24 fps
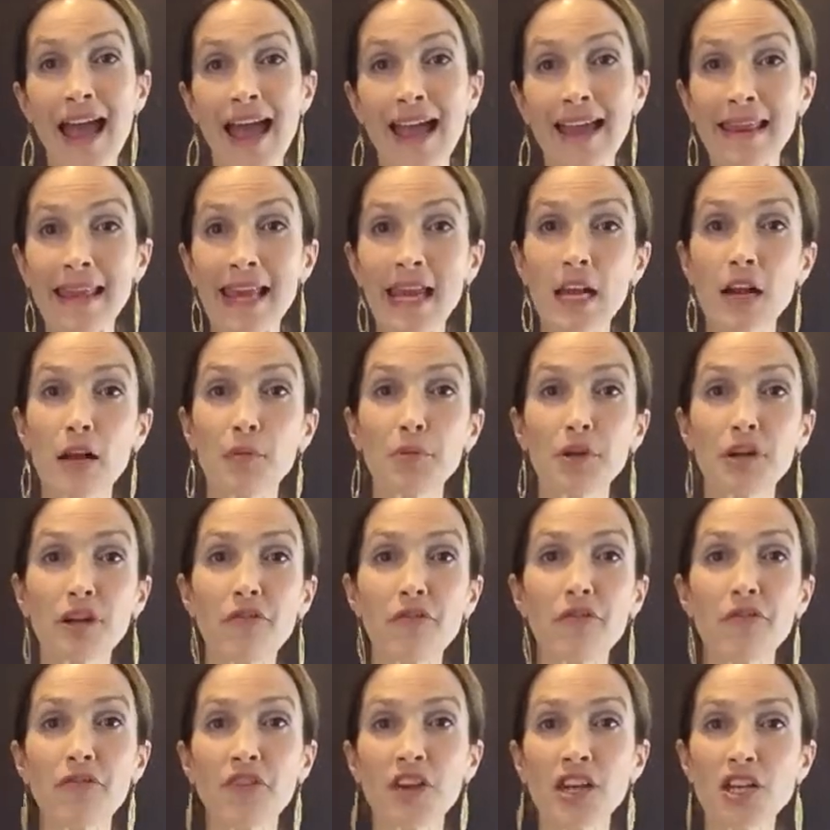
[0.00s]
and then I'm going
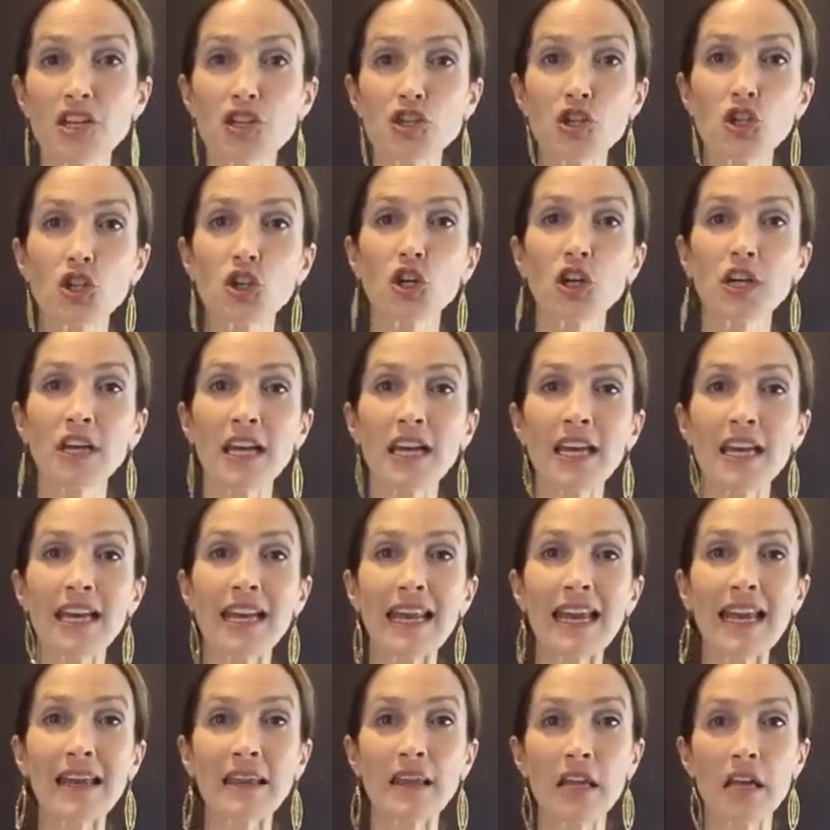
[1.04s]
to finish cooking
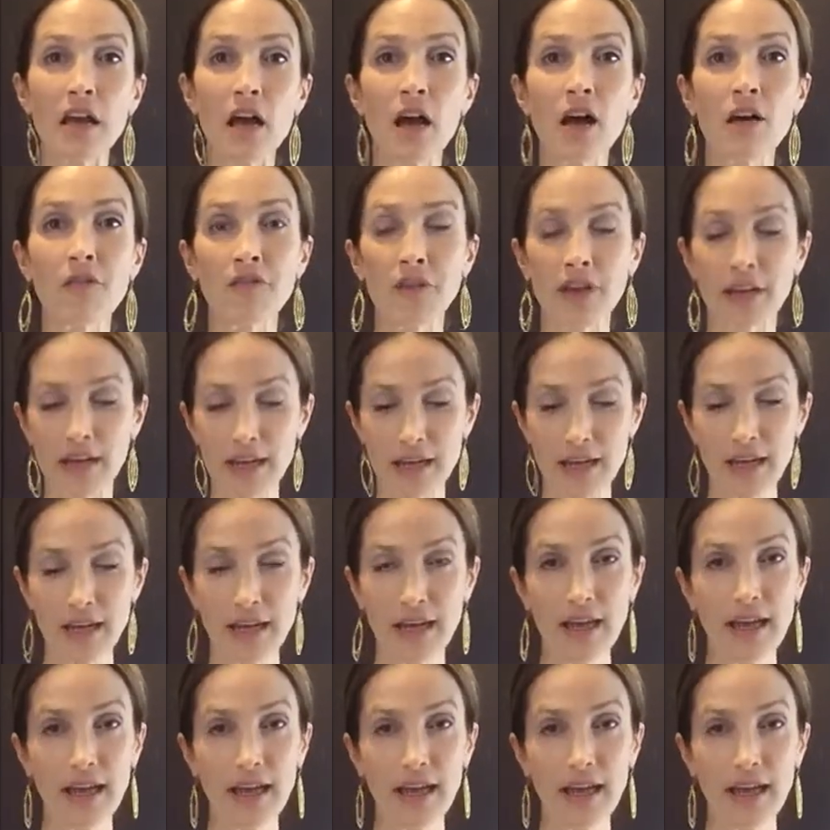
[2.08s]
it in the oven